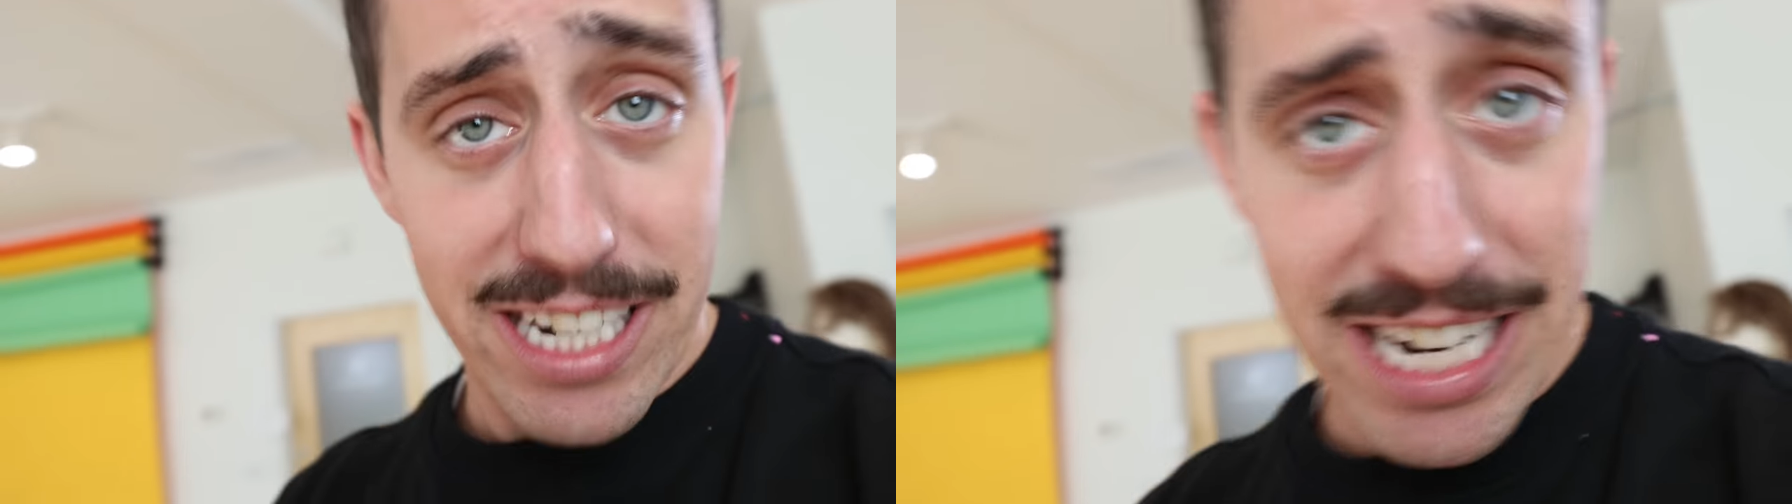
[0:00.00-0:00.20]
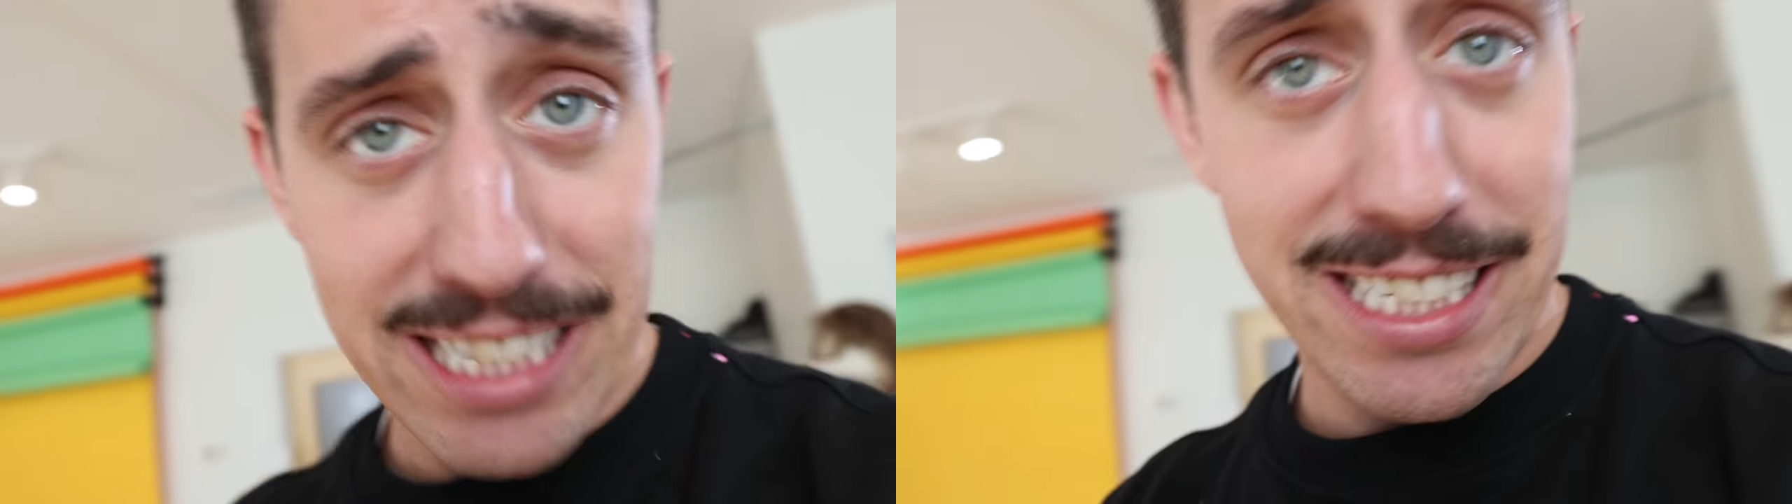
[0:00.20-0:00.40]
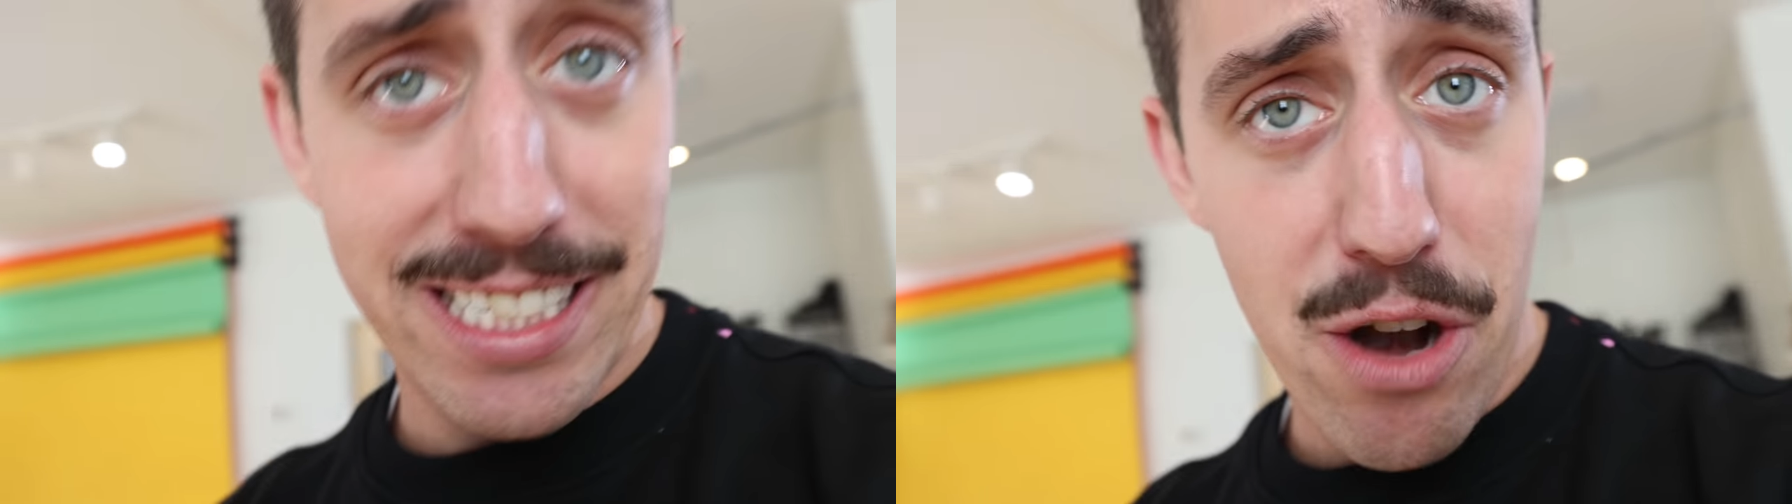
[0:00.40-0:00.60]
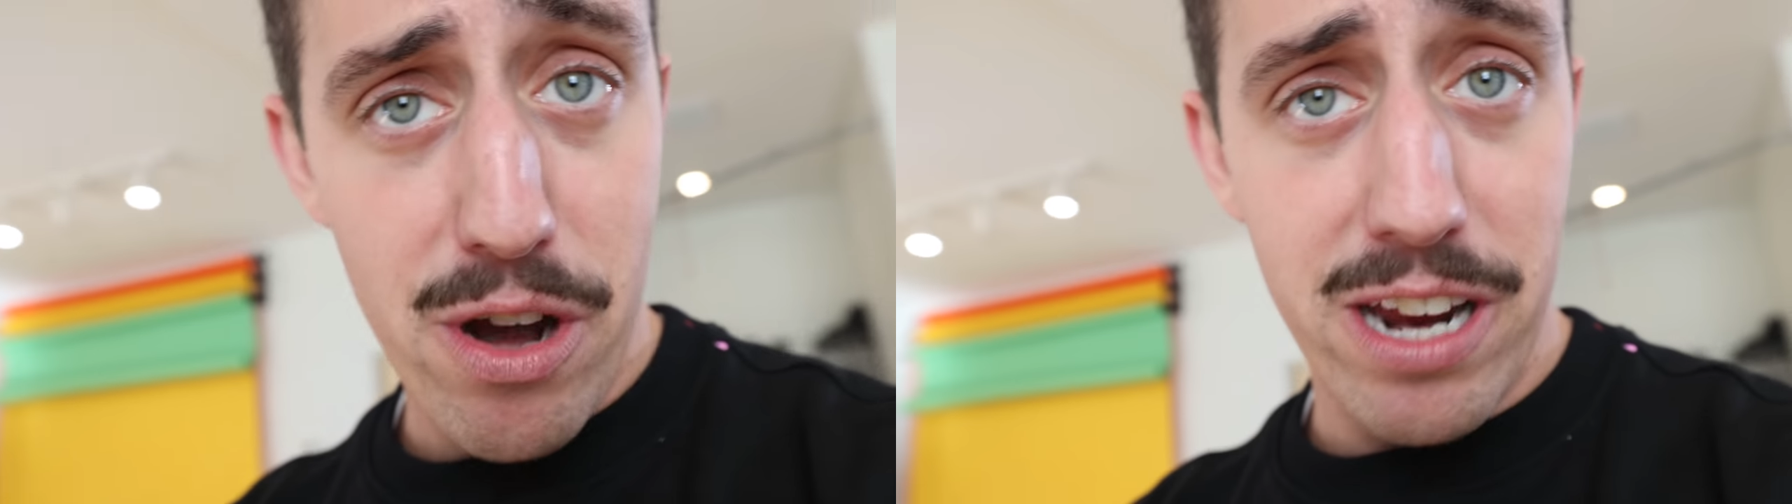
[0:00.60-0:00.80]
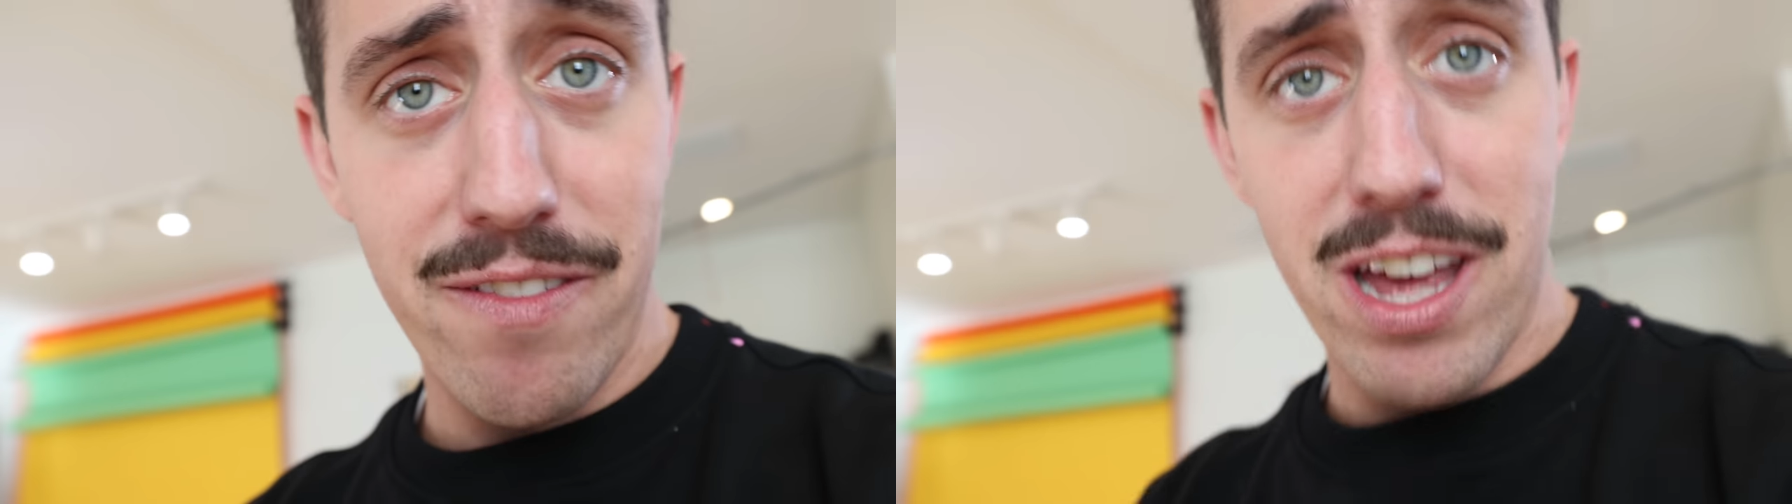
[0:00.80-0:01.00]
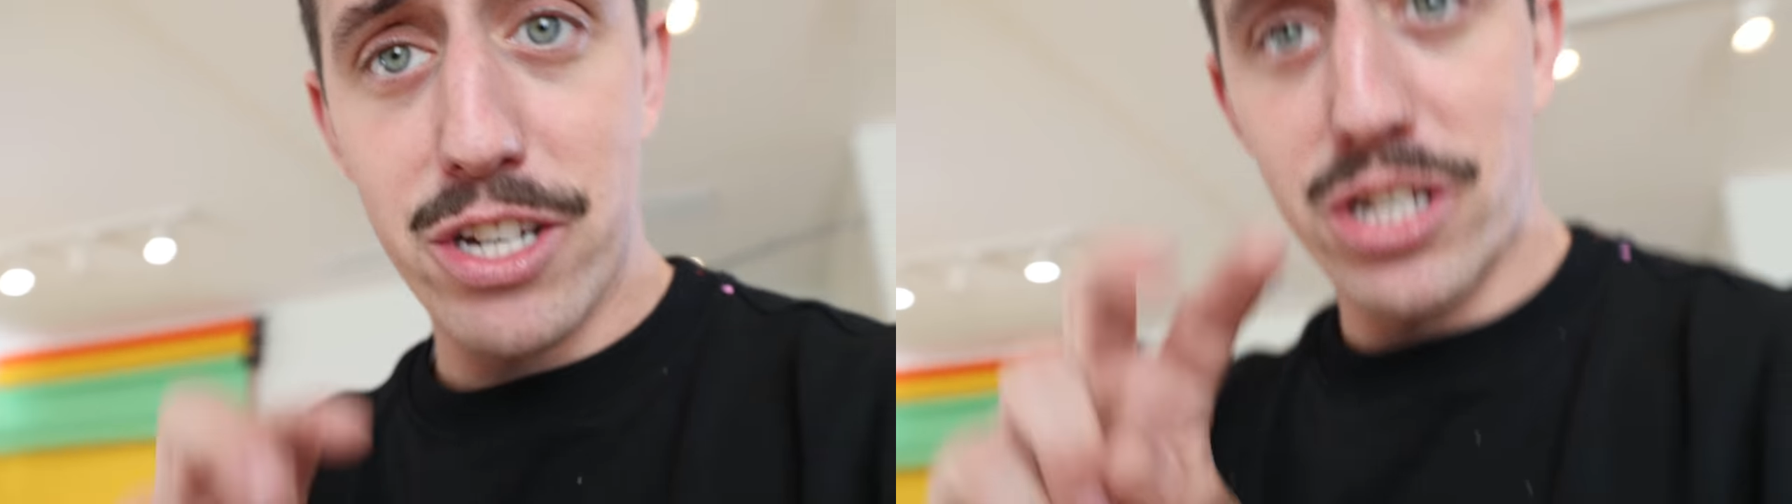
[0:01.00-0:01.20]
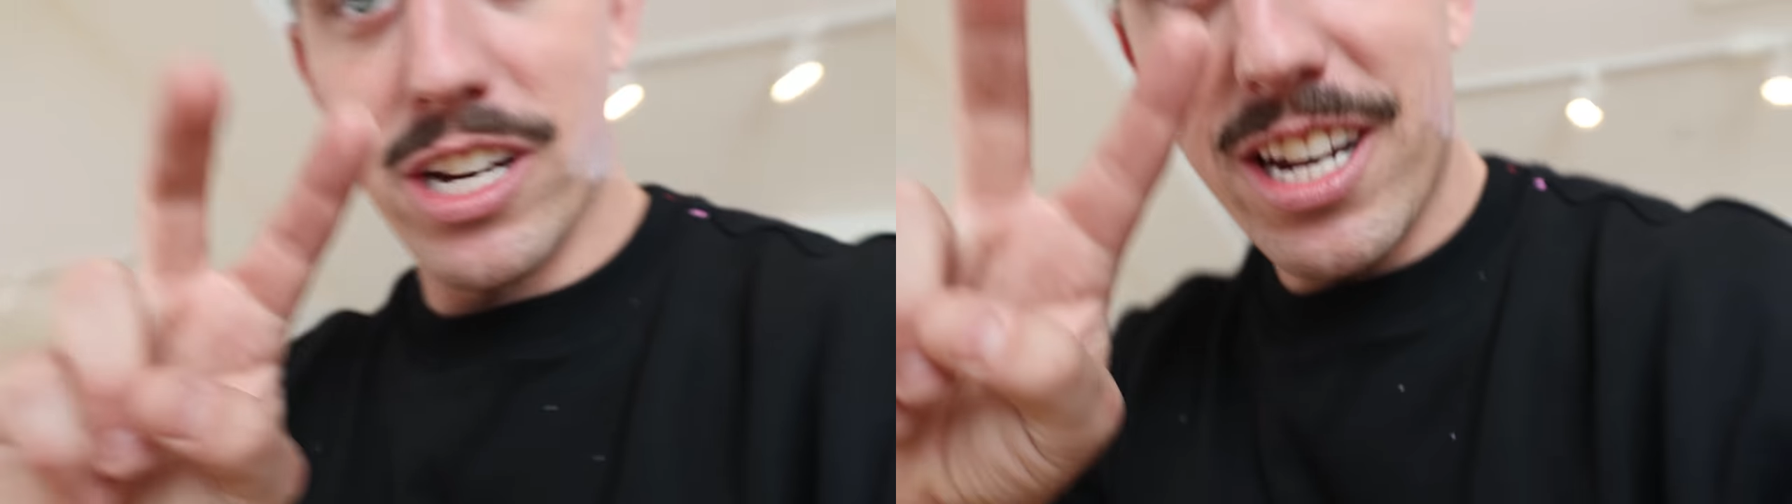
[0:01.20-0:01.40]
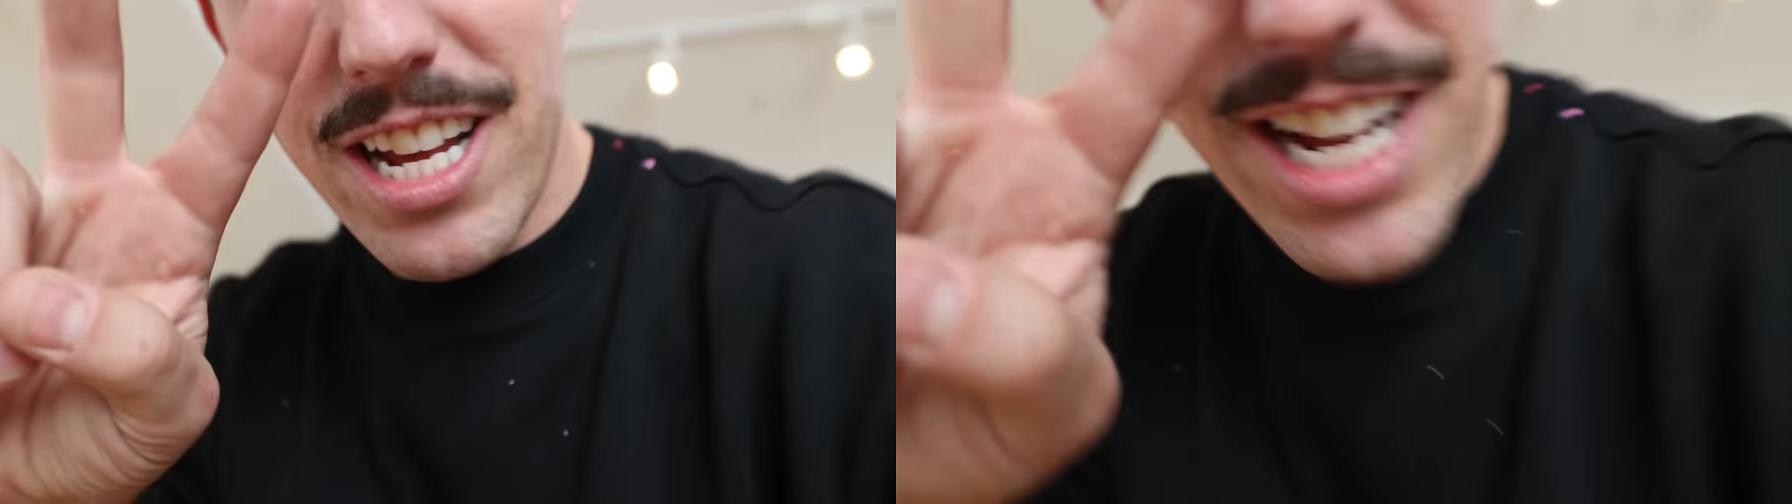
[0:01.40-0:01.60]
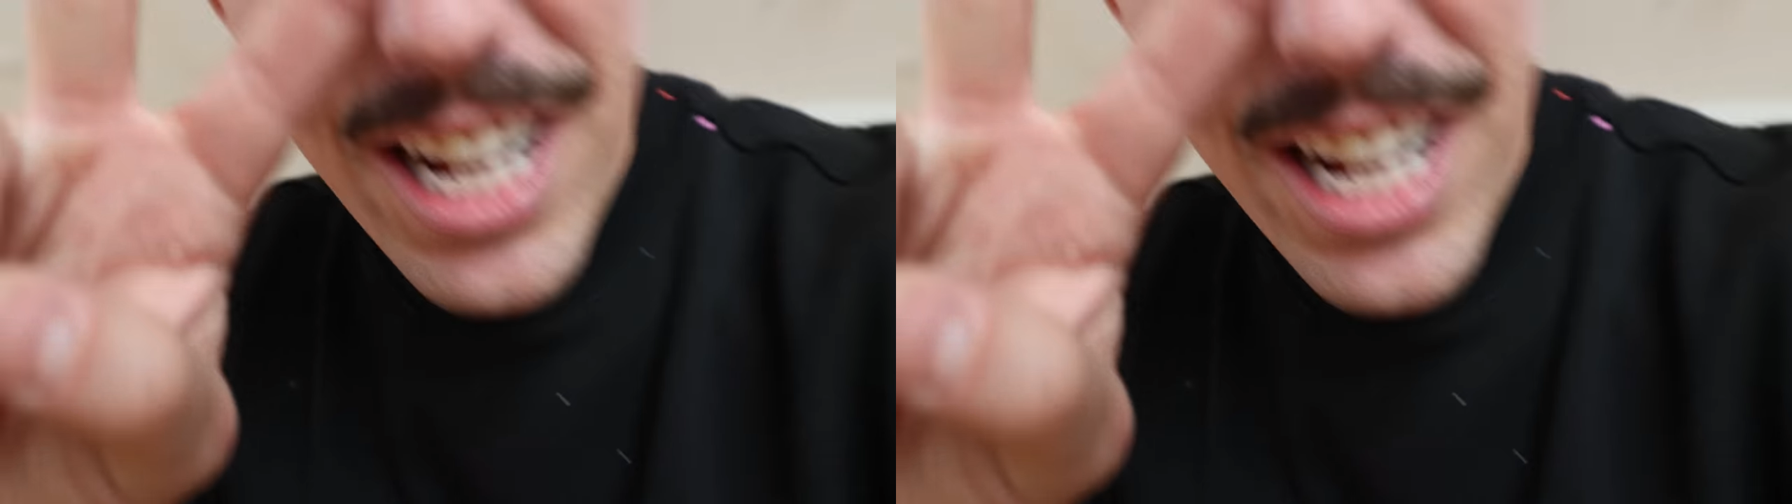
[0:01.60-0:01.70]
unnecessary invention.